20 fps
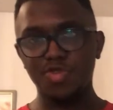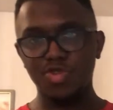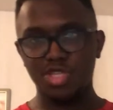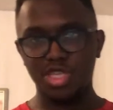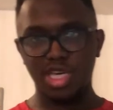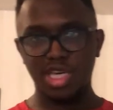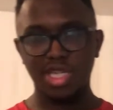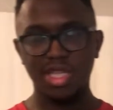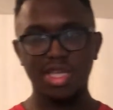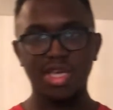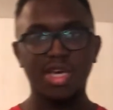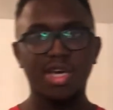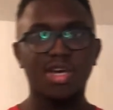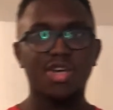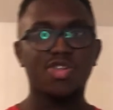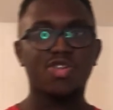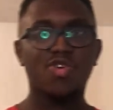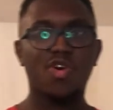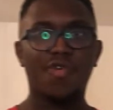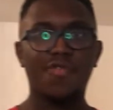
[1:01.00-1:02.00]
routine
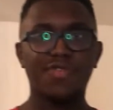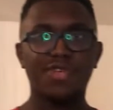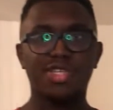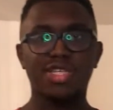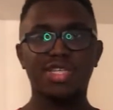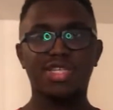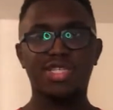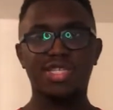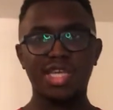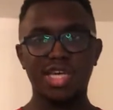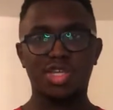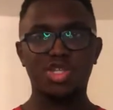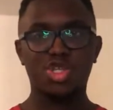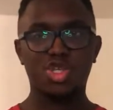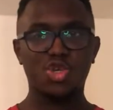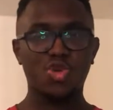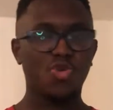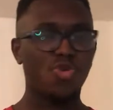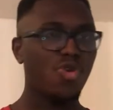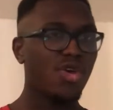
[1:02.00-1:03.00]
to obviously stick
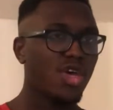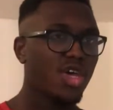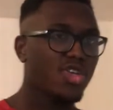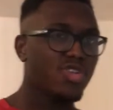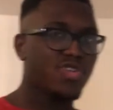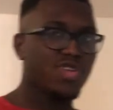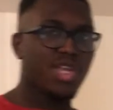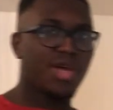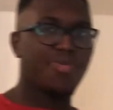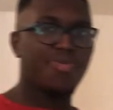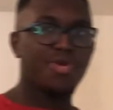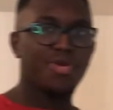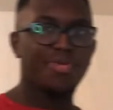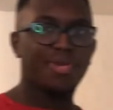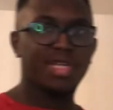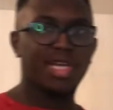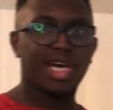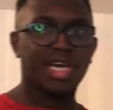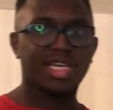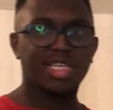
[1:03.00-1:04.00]
to, so that pretty
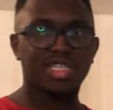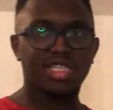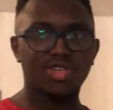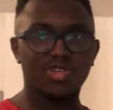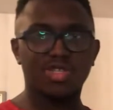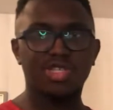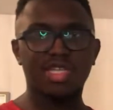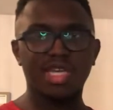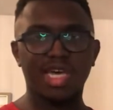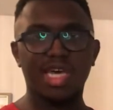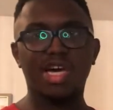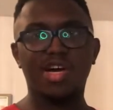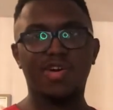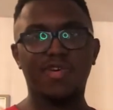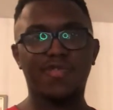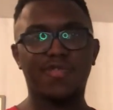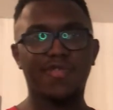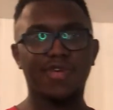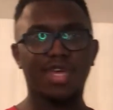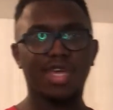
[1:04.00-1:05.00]
much I can still stay
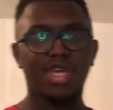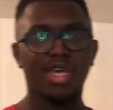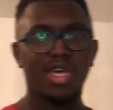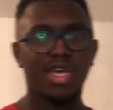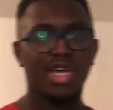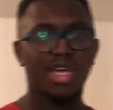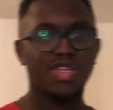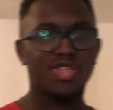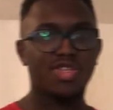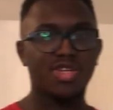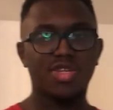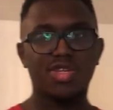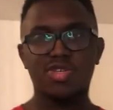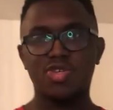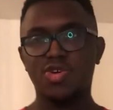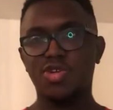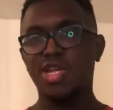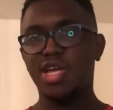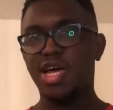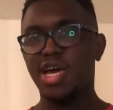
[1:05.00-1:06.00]
healthy, and
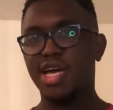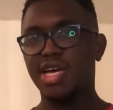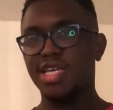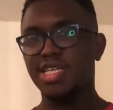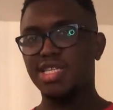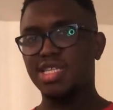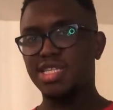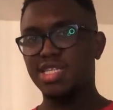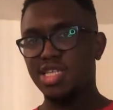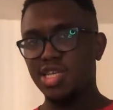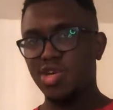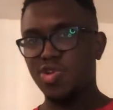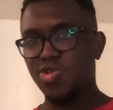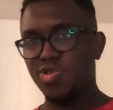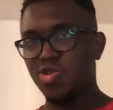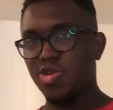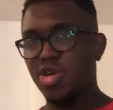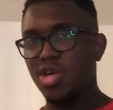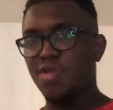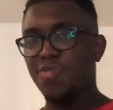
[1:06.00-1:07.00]
so that I can
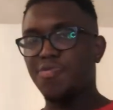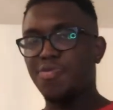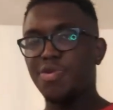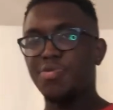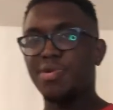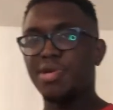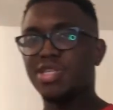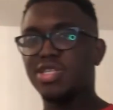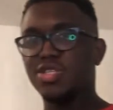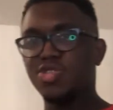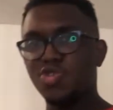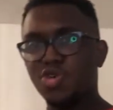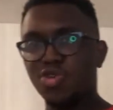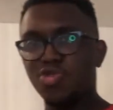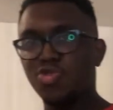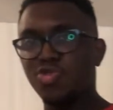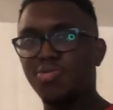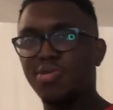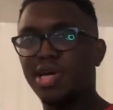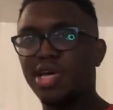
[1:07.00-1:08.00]
still pretty much still
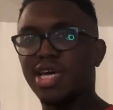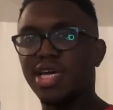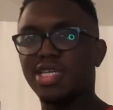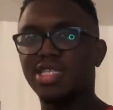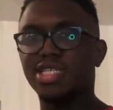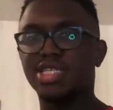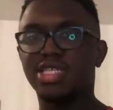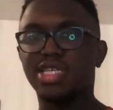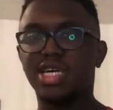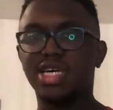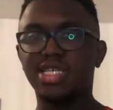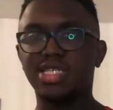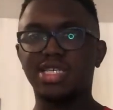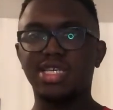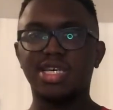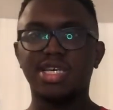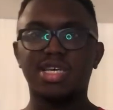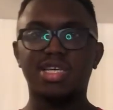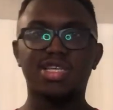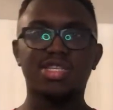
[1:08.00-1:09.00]
do my exercise,
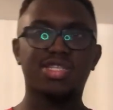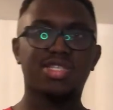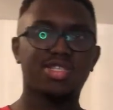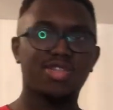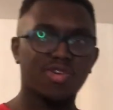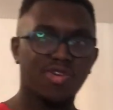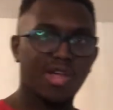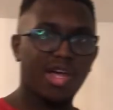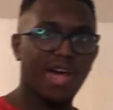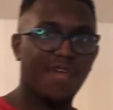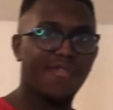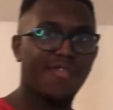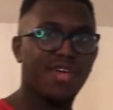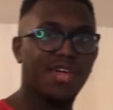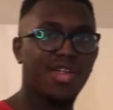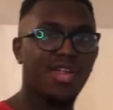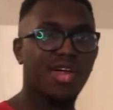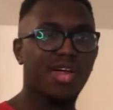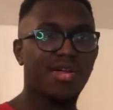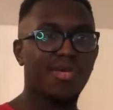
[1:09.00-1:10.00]
still have
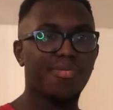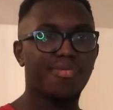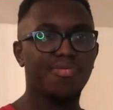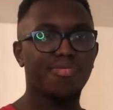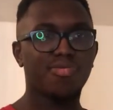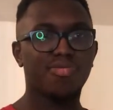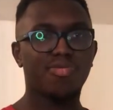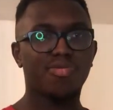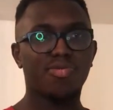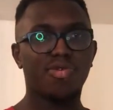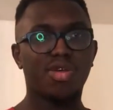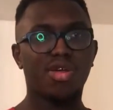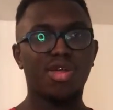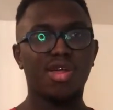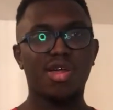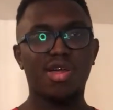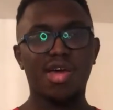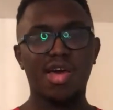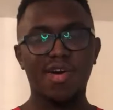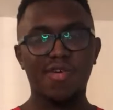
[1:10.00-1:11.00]

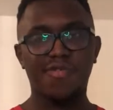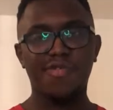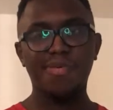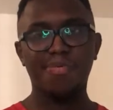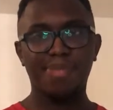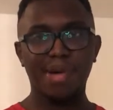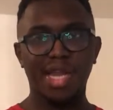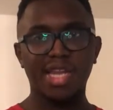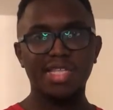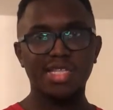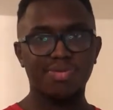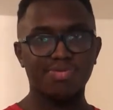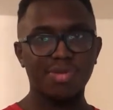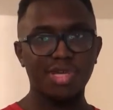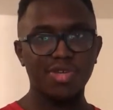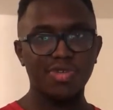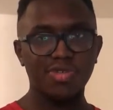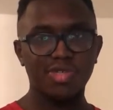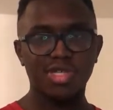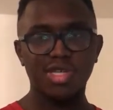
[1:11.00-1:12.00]
a healthy balanced
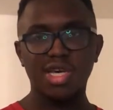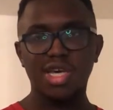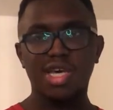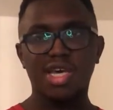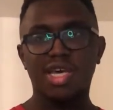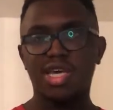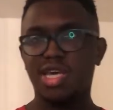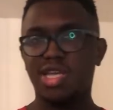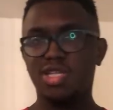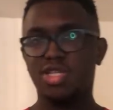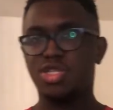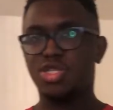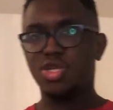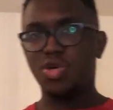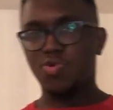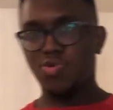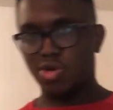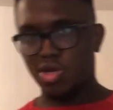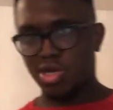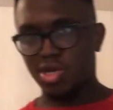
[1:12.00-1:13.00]
meals and
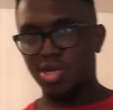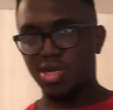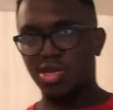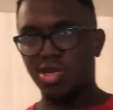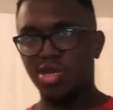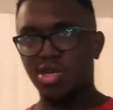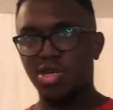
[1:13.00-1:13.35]
so on.